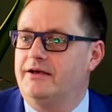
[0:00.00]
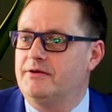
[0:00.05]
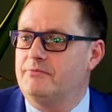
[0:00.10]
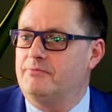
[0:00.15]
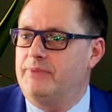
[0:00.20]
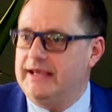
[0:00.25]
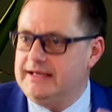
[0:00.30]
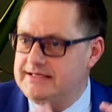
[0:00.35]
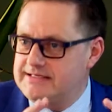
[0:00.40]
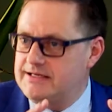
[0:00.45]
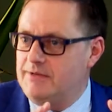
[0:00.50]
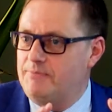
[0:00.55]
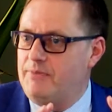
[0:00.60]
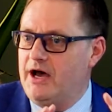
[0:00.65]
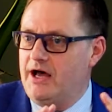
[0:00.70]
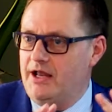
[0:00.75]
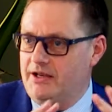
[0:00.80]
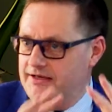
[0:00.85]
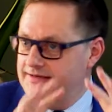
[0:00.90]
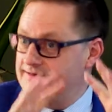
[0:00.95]
based
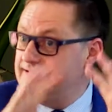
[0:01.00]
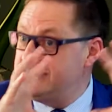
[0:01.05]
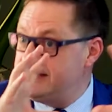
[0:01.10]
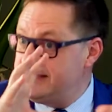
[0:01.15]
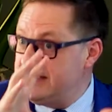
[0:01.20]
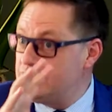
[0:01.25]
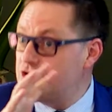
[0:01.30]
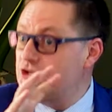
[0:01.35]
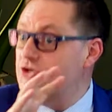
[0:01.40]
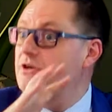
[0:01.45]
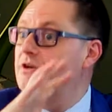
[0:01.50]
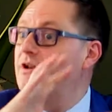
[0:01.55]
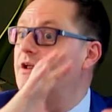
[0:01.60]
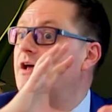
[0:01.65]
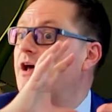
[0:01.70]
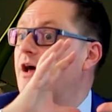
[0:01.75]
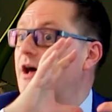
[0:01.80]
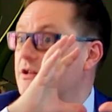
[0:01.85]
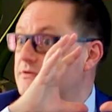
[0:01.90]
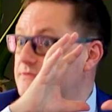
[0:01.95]
upon a decision
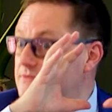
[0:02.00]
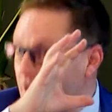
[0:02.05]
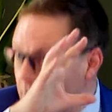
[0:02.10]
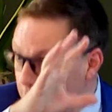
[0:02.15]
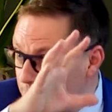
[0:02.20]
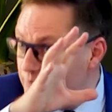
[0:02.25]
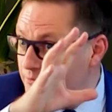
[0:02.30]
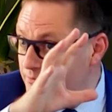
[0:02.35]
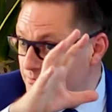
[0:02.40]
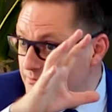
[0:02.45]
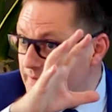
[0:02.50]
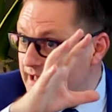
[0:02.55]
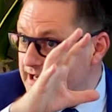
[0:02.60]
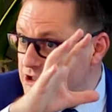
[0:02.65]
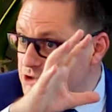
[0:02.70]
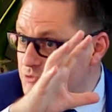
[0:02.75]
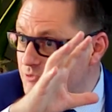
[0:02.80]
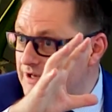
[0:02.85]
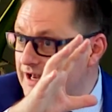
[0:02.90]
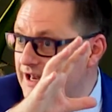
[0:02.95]
on top
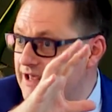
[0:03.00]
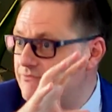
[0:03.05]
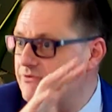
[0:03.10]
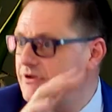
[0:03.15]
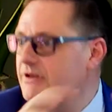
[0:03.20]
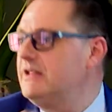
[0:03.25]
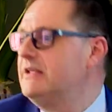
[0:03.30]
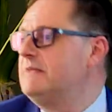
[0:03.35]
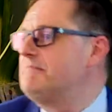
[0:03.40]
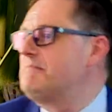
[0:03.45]
management level,